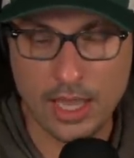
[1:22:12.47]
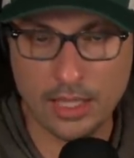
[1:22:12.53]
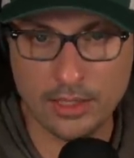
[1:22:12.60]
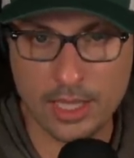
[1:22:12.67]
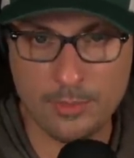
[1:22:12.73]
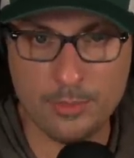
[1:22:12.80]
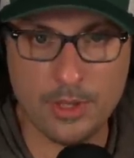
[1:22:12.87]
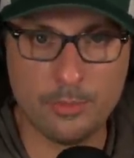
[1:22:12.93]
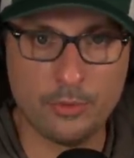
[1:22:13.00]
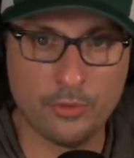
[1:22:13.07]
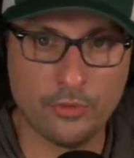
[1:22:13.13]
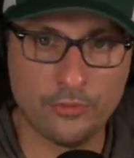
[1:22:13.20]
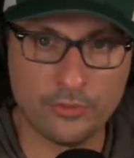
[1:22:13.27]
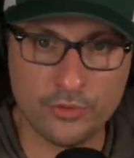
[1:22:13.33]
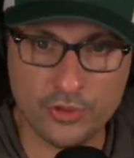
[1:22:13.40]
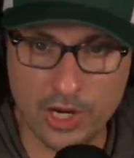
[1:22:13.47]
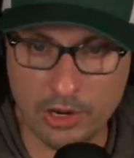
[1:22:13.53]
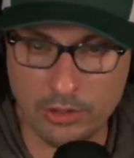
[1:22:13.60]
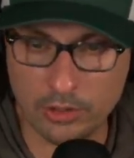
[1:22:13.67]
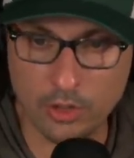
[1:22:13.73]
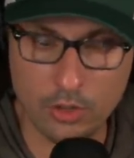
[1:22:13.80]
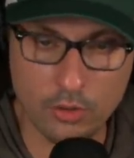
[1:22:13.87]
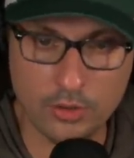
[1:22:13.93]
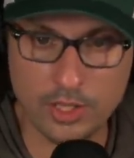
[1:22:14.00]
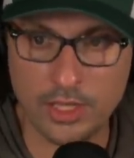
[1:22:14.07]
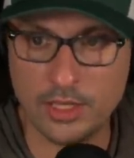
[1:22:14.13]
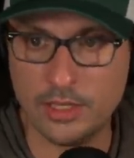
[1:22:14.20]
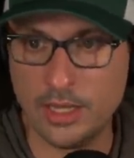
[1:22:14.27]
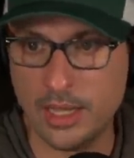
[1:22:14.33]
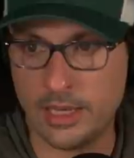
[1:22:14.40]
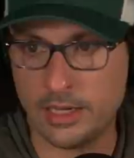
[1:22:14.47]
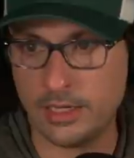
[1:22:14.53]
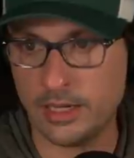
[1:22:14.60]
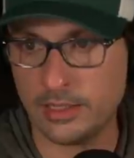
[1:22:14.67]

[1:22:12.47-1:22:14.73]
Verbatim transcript: LA people through Jared Logan and,